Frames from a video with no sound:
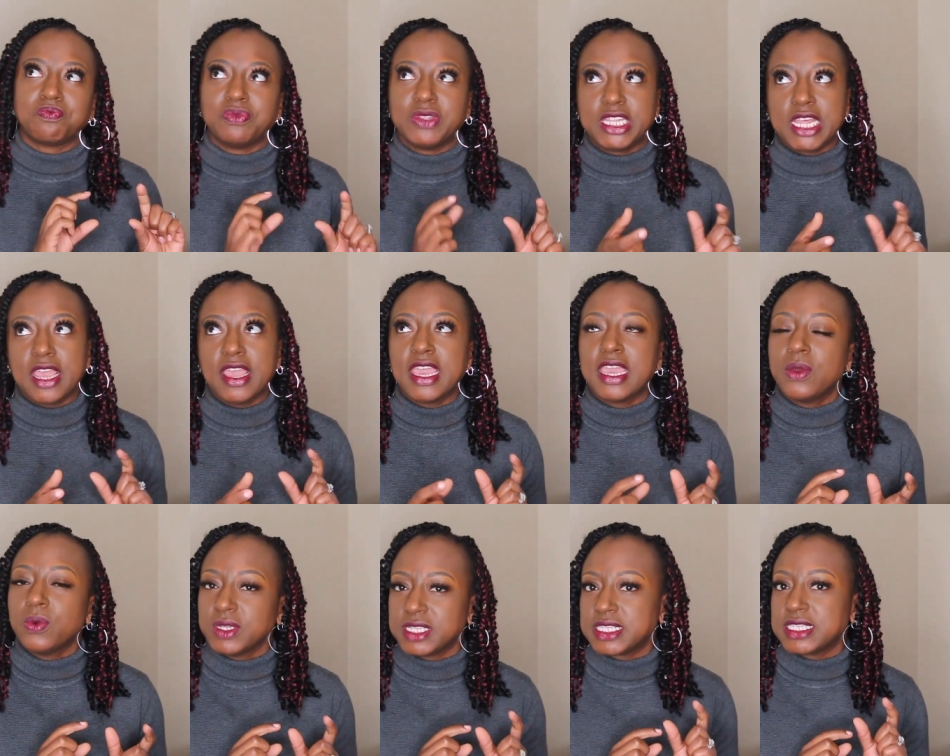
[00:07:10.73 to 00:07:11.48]
That
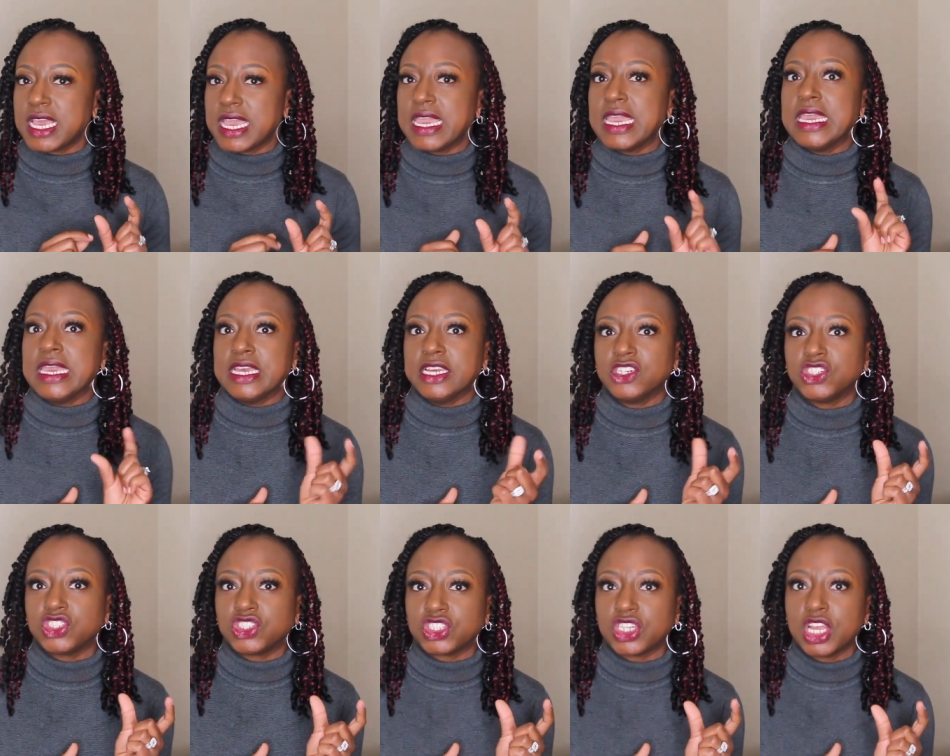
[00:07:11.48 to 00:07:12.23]
he would say
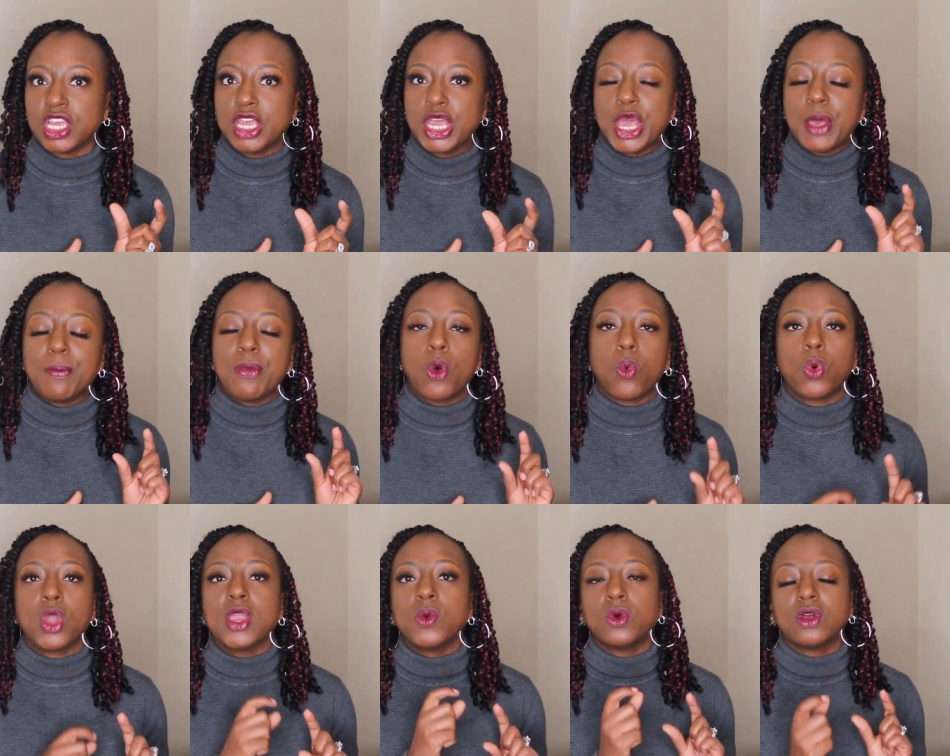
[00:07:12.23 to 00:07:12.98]
ish, but
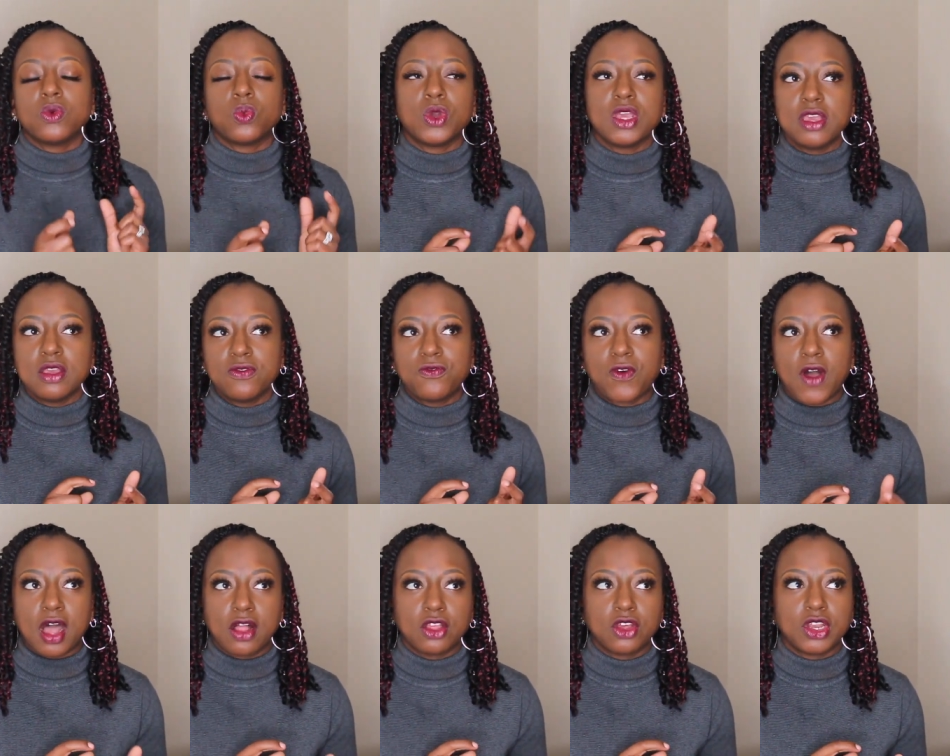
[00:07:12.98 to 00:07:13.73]
we
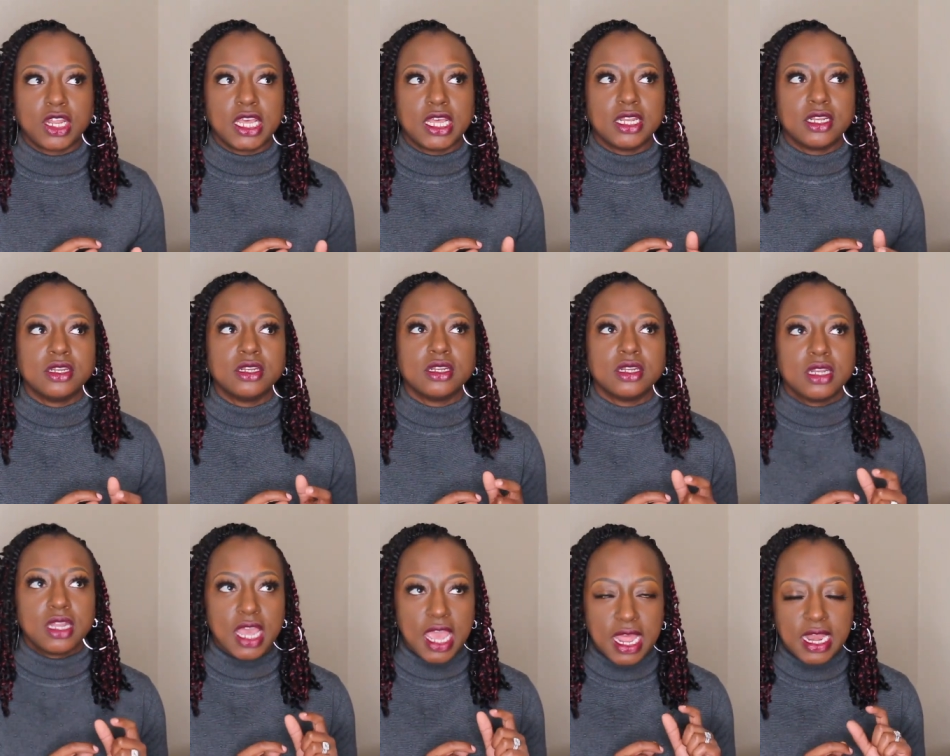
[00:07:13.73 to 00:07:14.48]
followed it,
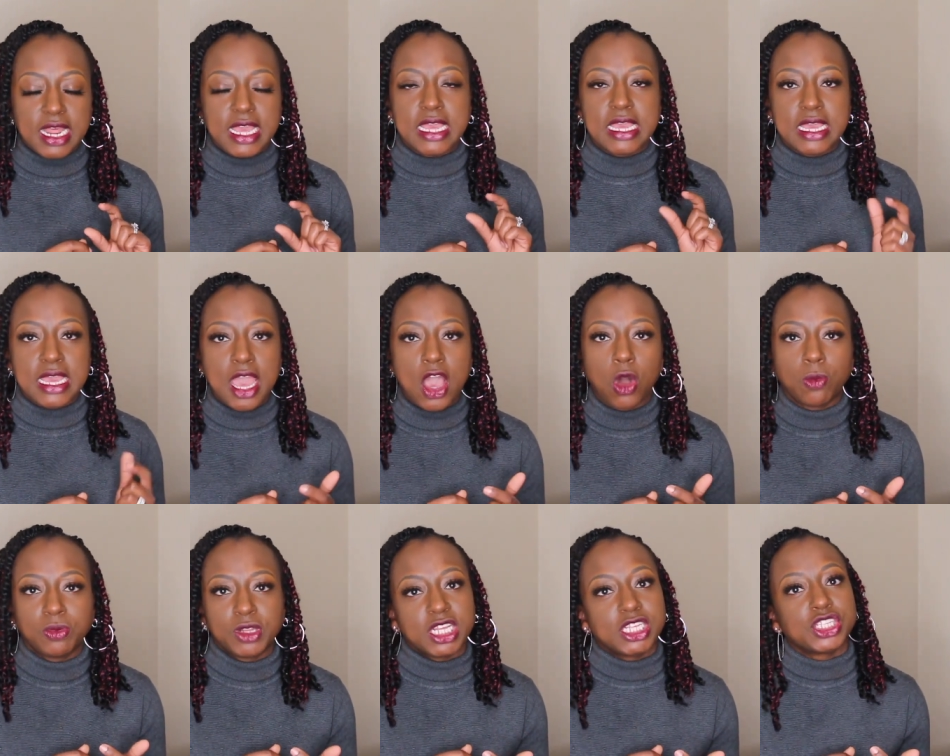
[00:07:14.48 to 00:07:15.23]
and he
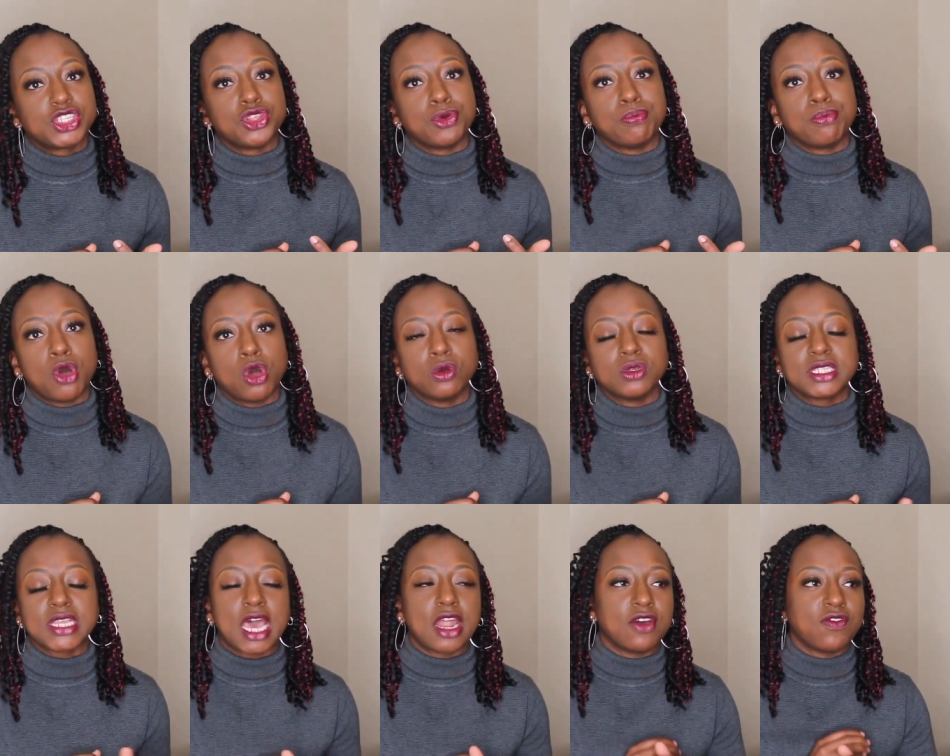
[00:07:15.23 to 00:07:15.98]
helped us the
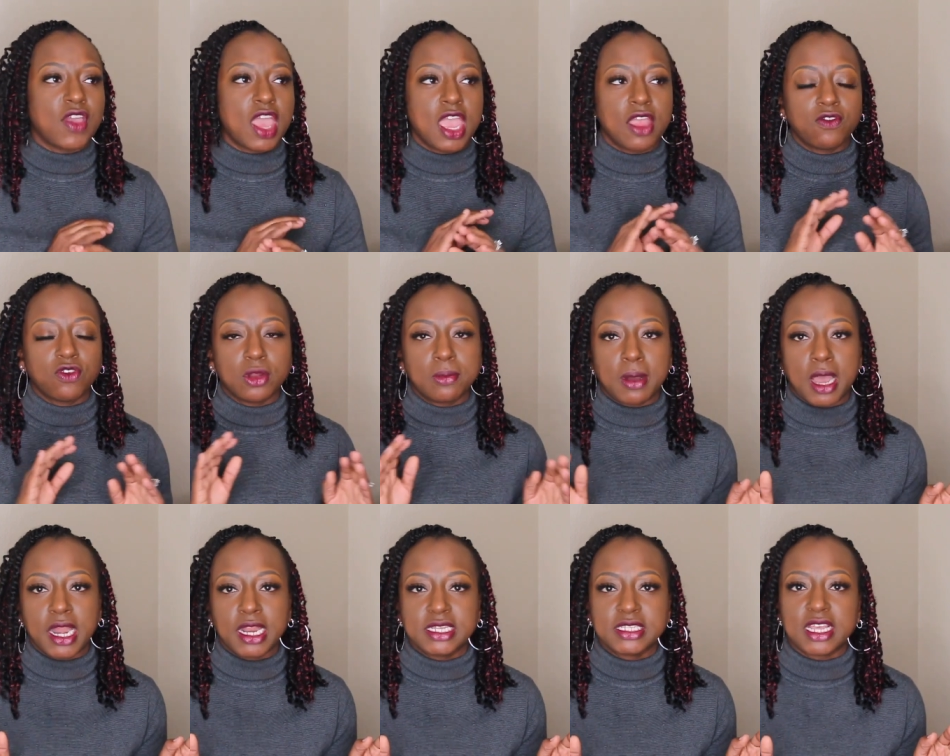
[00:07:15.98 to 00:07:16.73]
most out of
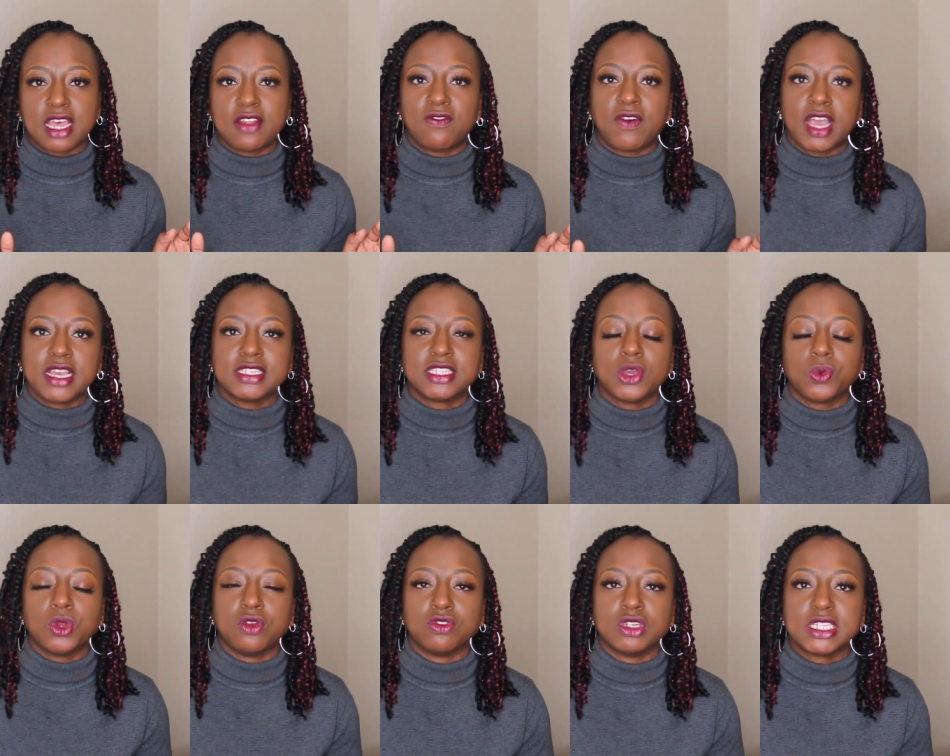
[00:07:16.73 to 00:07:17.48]
everybody's advice
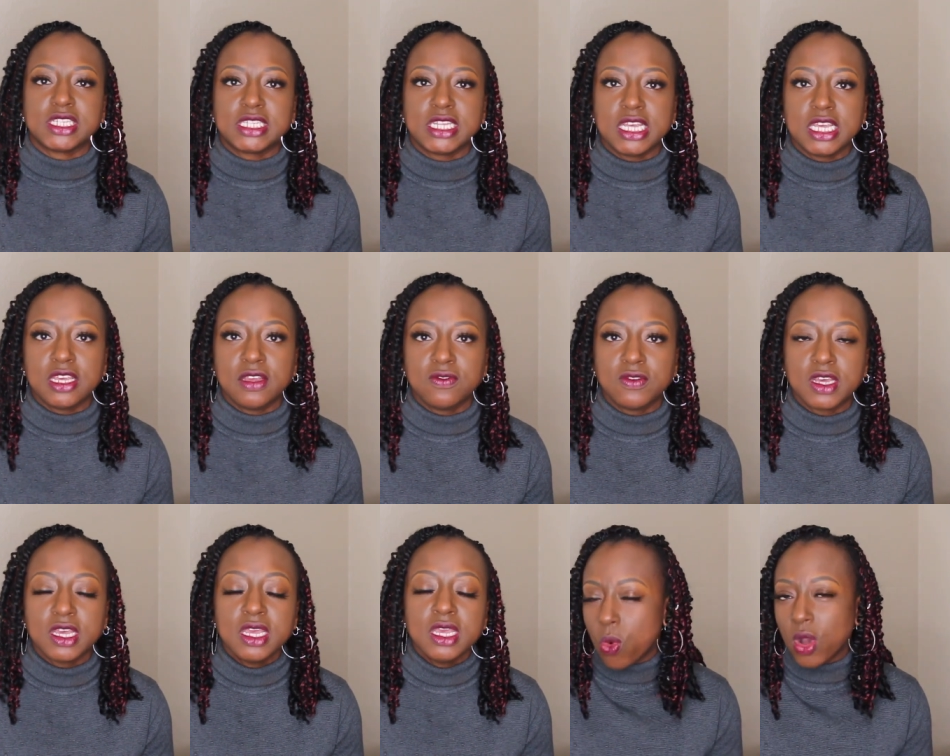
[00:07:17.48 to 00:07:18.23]
that we
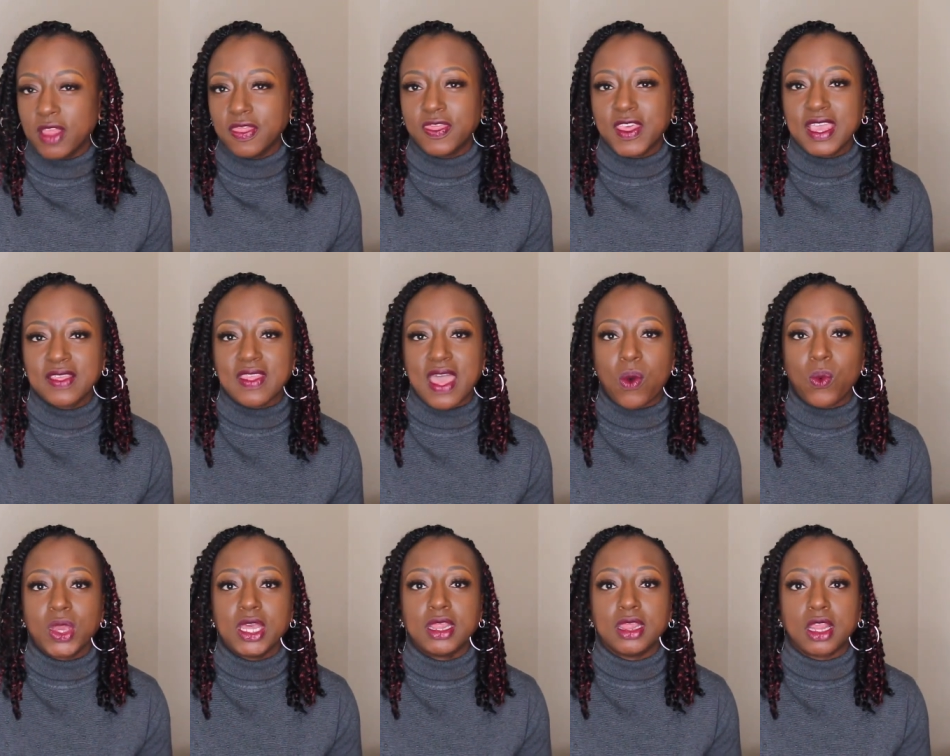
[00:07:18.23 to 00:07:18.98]
received. One thing
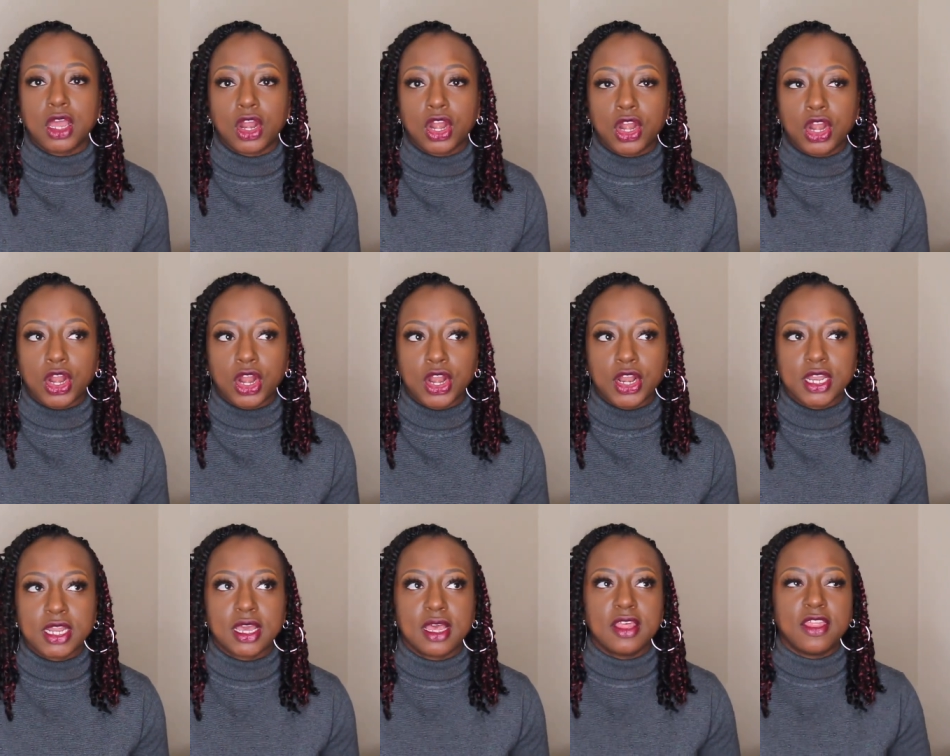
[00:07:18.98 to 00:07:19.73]
that we
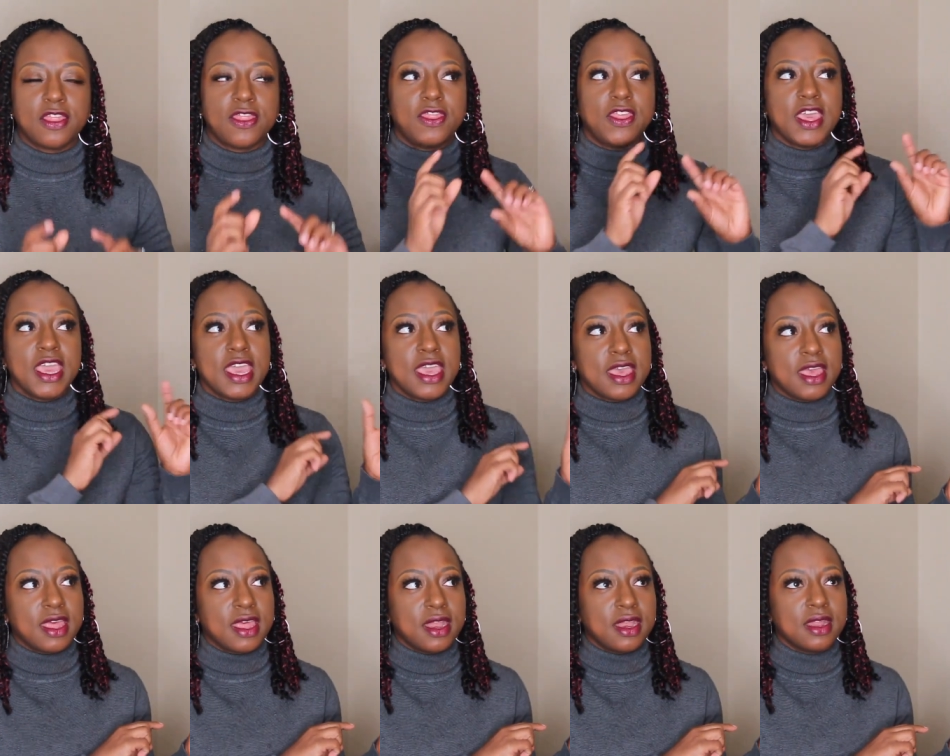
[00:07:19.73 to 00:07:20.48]
learned
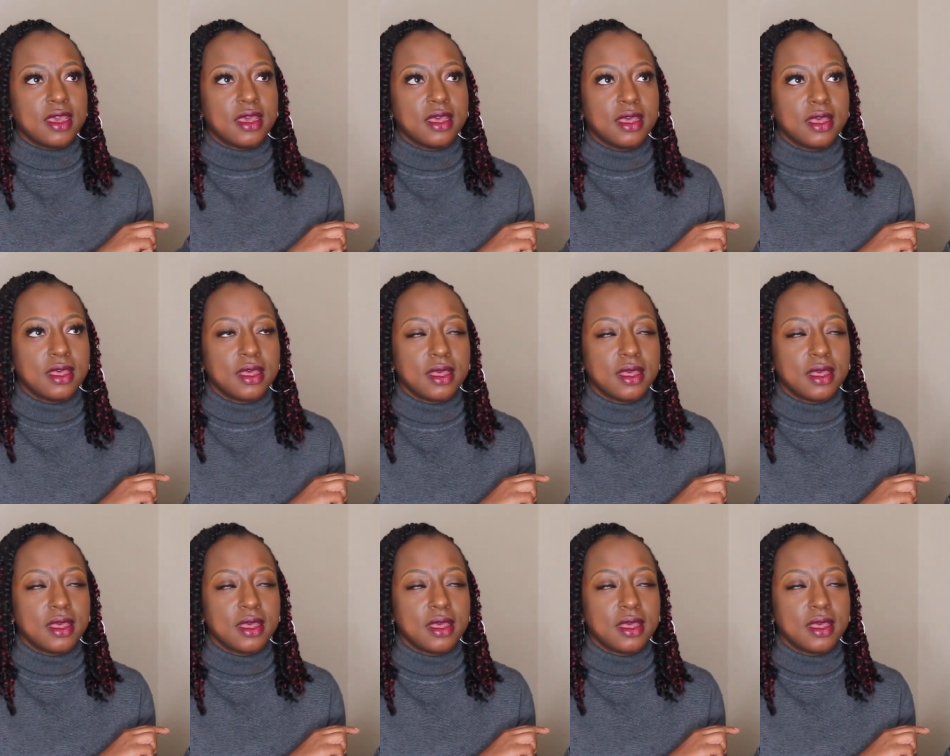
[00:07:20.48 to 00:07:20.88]
then,